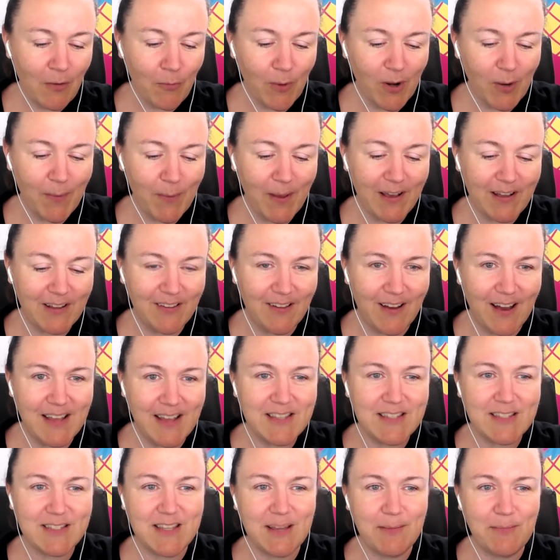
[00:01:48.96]
One of my
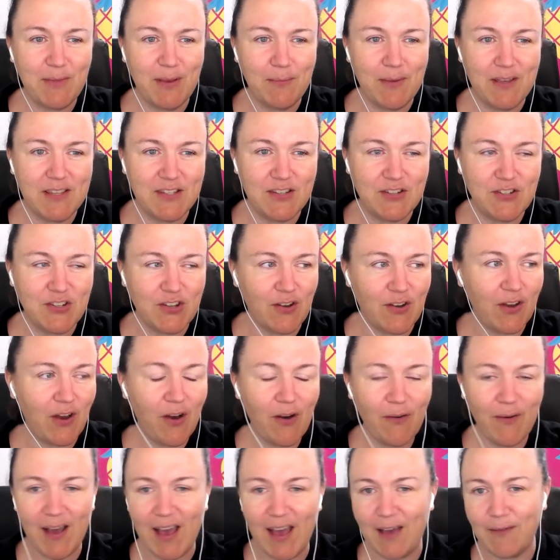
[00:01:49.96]
clients sent me a message going,
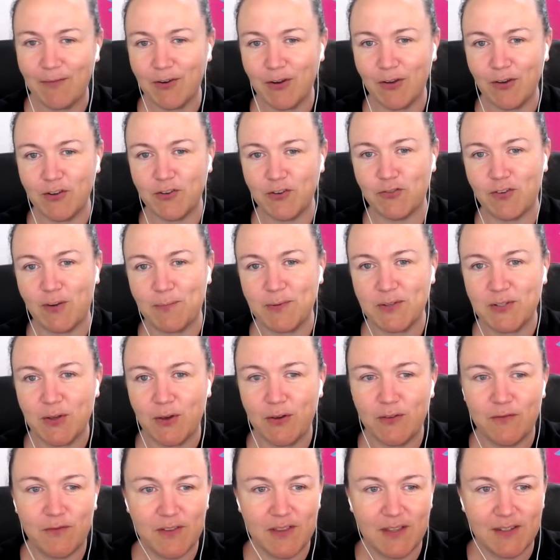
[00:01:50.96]
oh, I haven't heard your
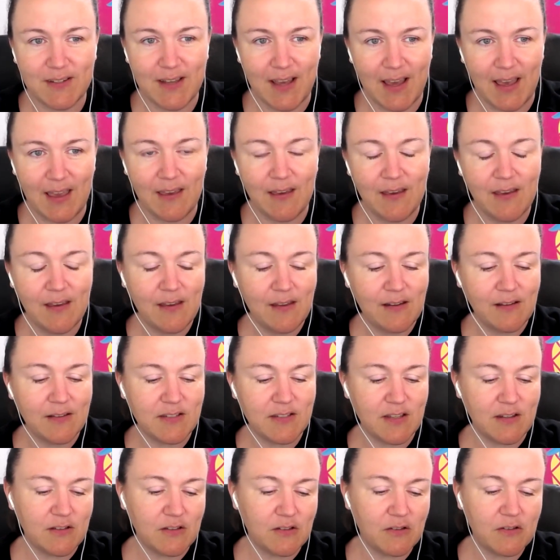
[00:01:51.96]
episode for the day. I
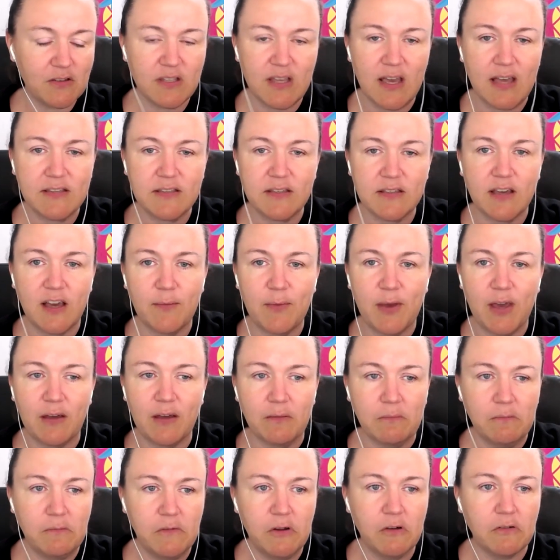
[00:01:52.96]
said, it's because it hasn't come
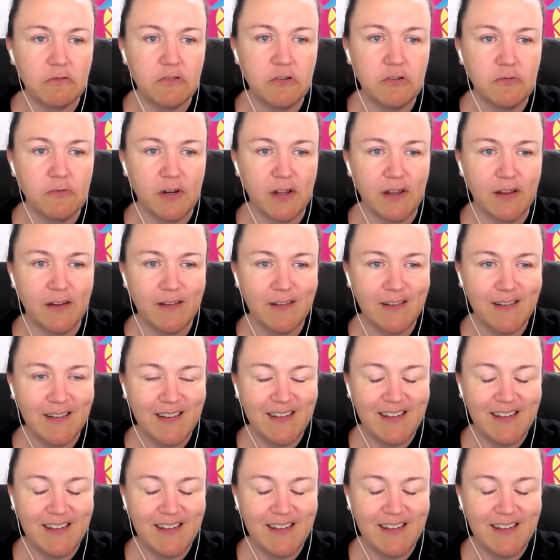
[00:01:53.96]
out, I'm not doing it.